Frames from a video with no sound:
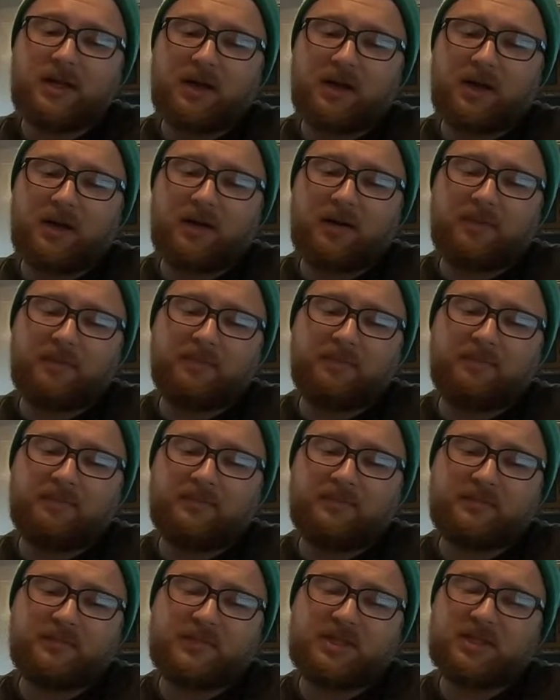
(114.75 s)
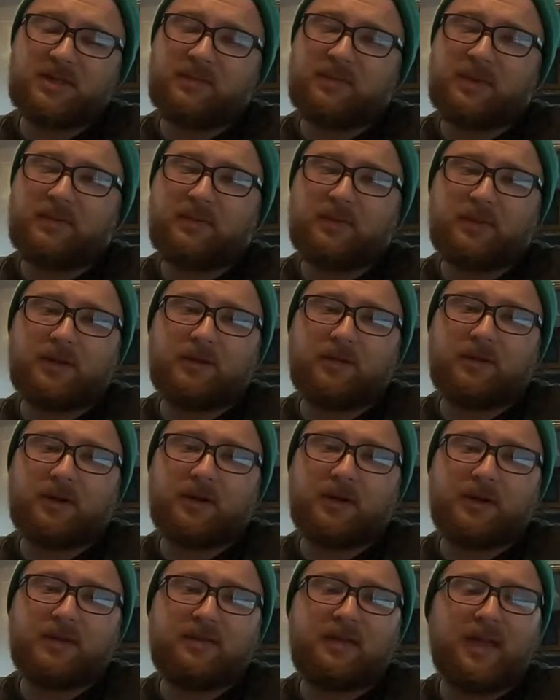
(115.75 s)
Some people, they
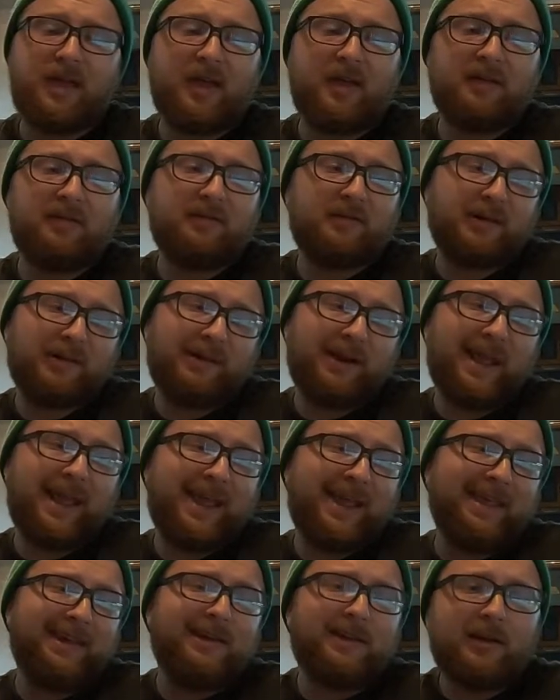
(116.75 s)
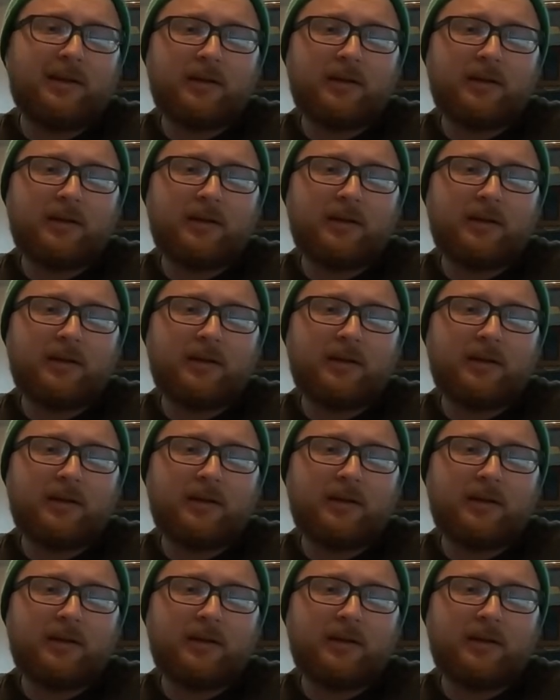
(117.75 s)
run 10 or 8